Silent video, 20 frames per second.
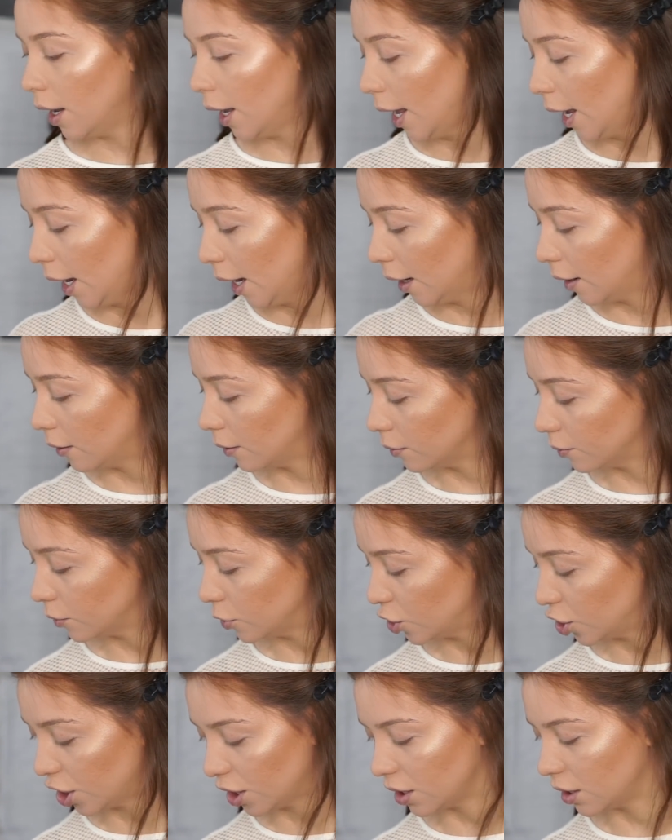and
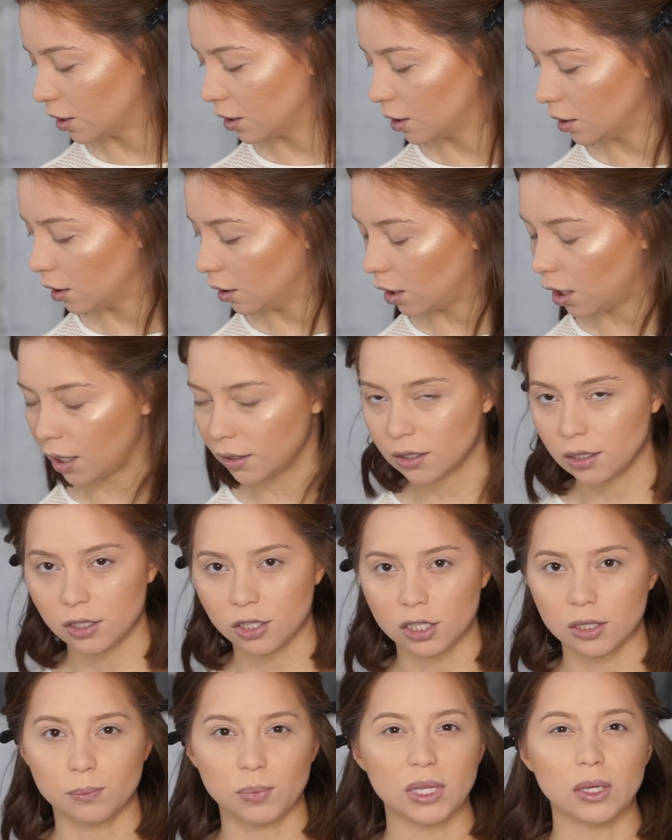just got to
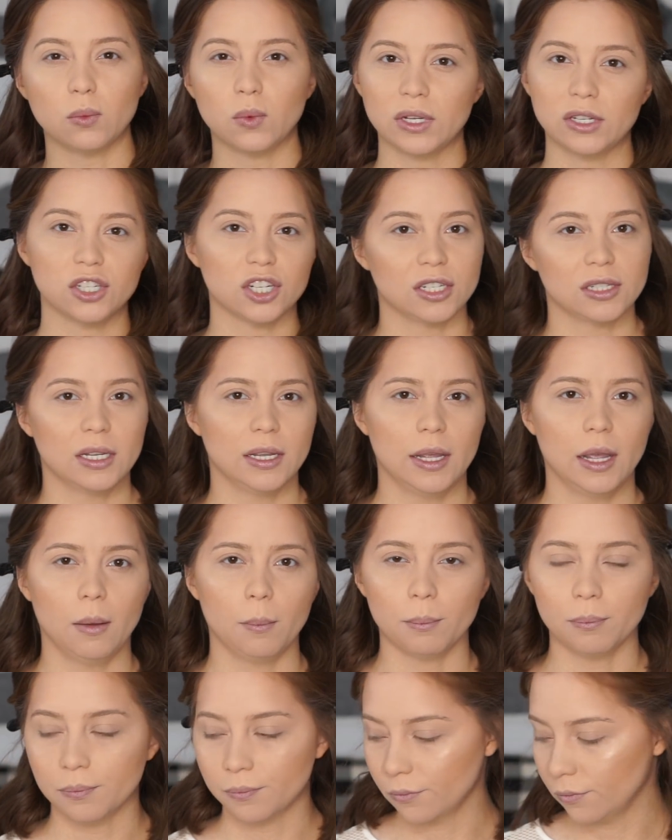just be with just
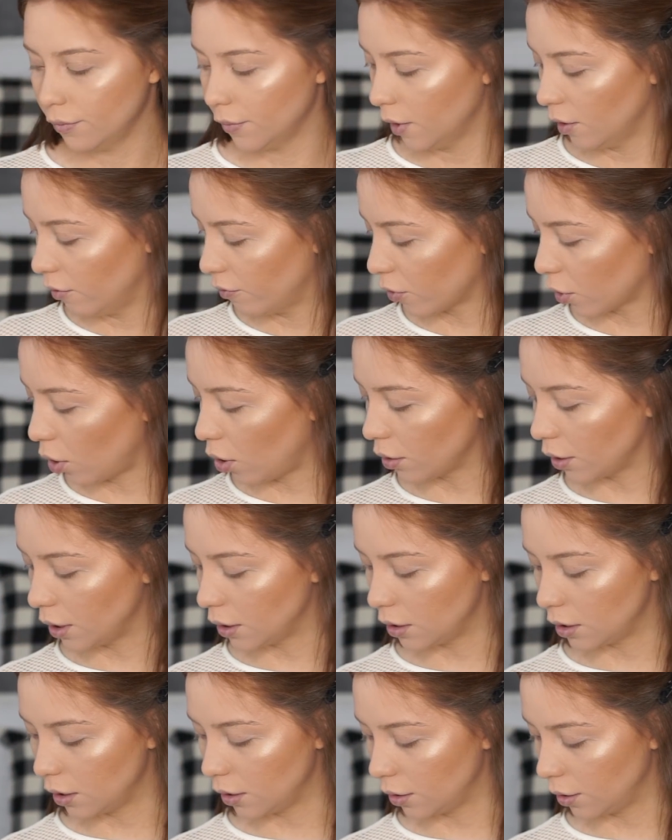him for all
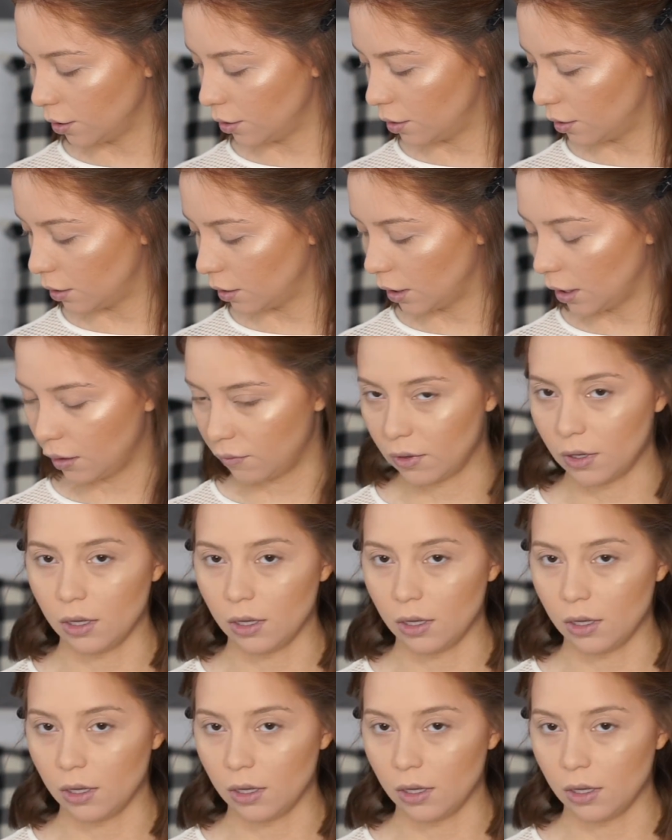these years and give